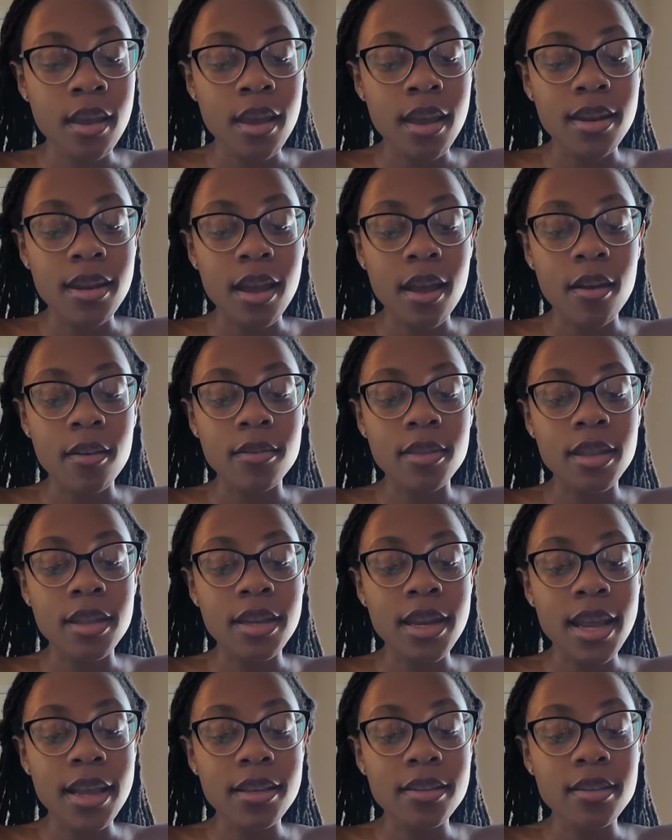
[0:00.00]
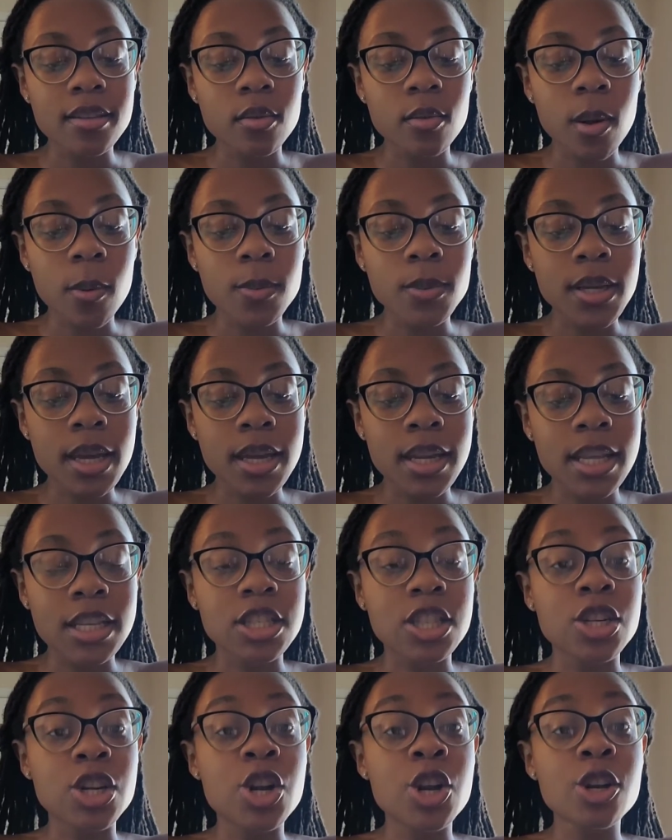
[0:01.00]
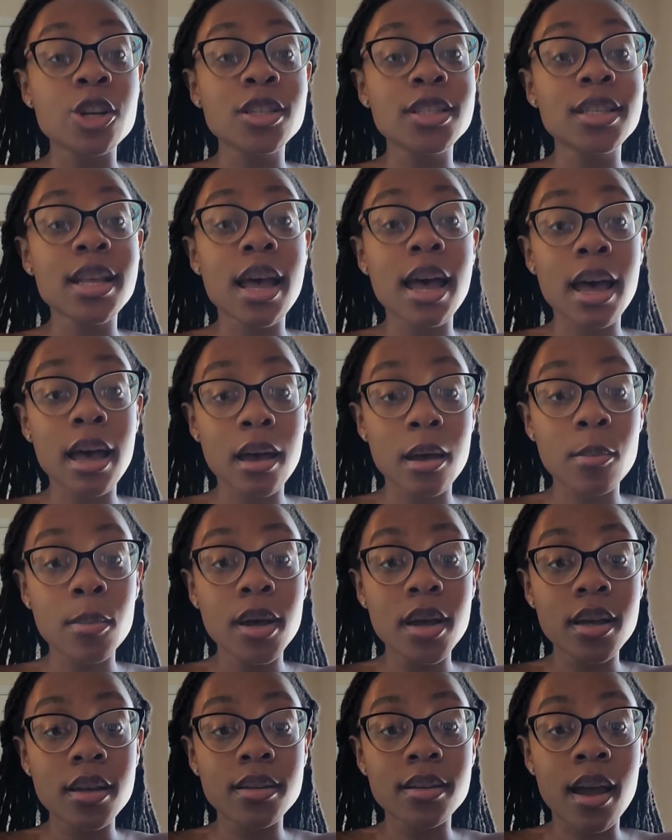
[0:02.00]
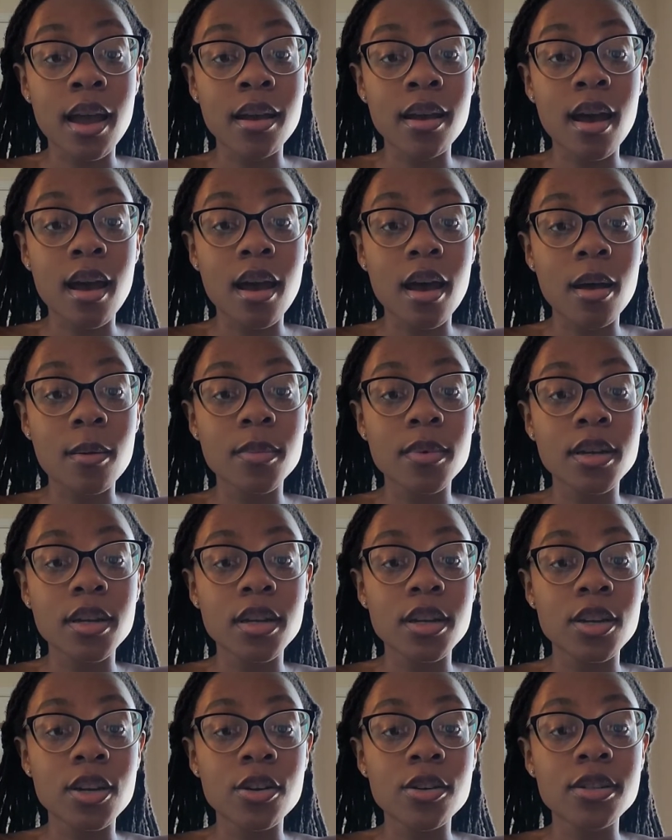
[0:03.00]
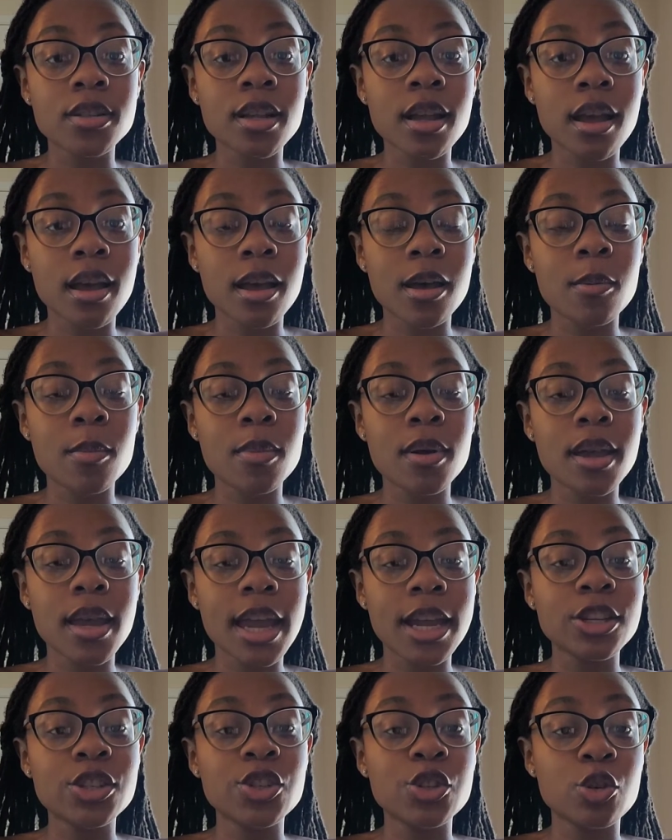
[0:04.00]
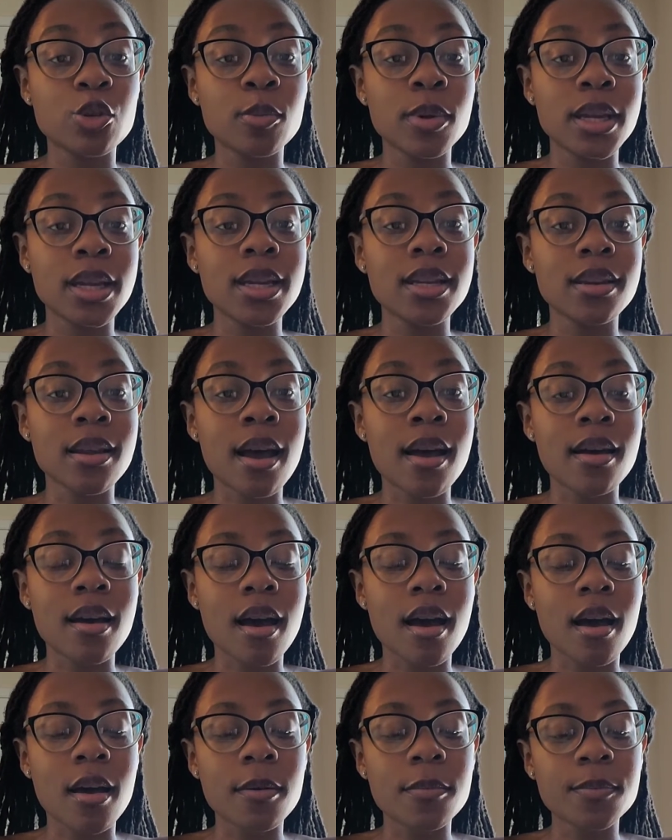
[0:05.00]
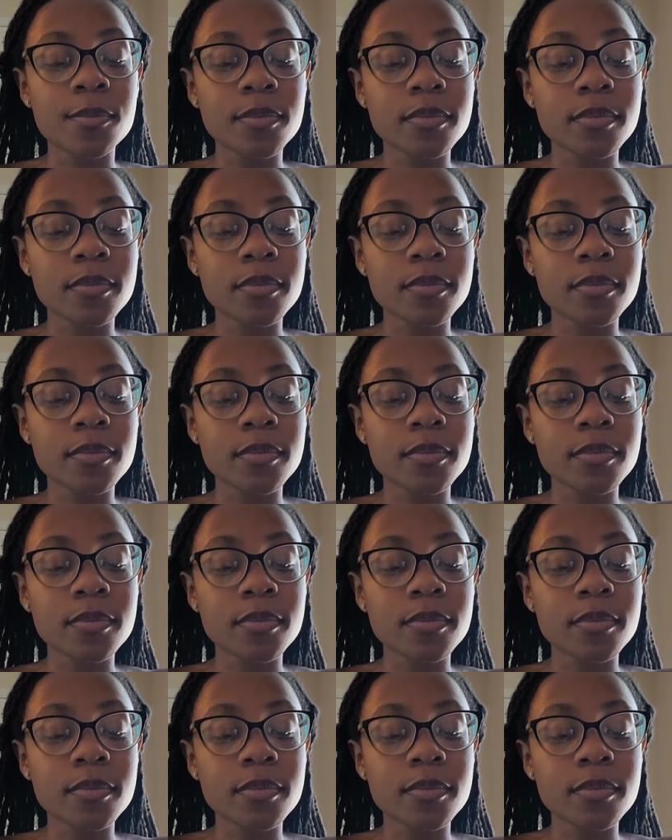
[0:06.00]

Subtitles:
Now, the next website is nursehub.com, nursehub.com.